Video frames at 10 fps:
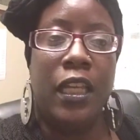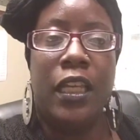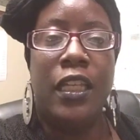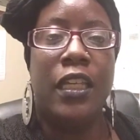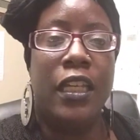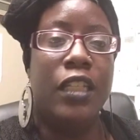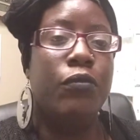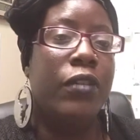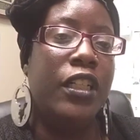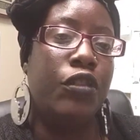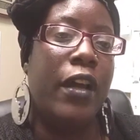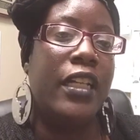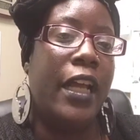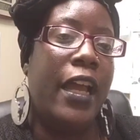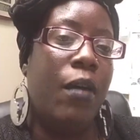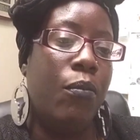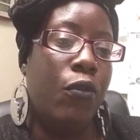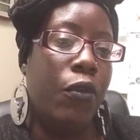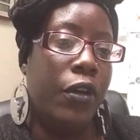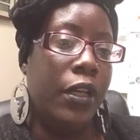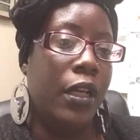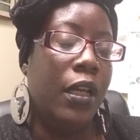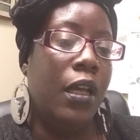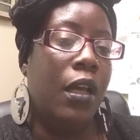is really trying to have more.